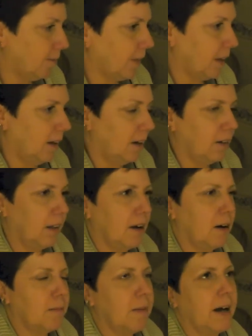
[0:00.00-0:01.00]
you know, they
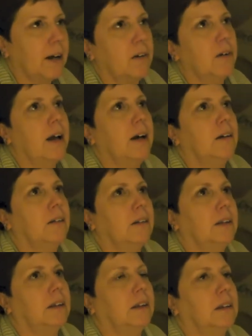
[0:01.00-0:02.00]
got back
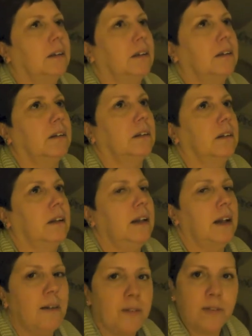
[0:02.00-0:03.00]
around a
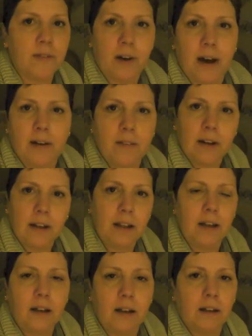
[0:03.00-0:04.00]
little after 5, I
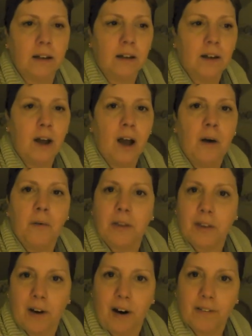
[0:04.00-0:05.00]
think,
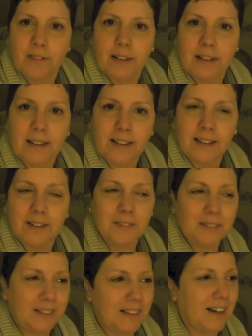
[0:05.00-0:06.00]
with coffee. It
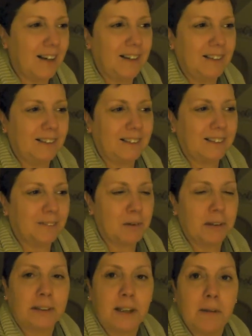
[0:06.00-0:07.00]
was nice. But
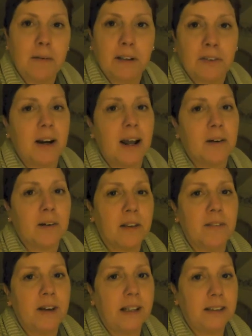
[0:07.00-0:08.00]
Starbucks ran out of
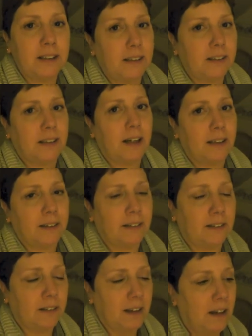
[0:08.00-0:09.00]
the venti
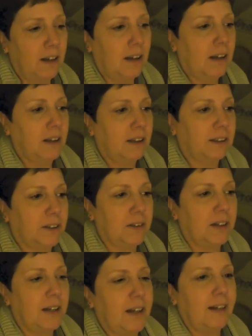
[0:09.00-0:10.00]
size, so
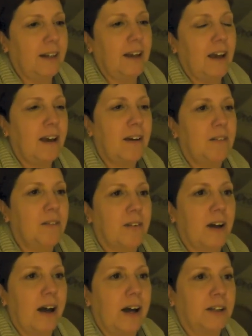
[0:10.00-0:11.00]
the lady gave
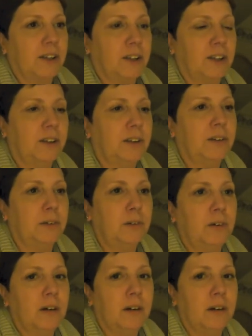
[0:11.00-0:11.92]
Ash 2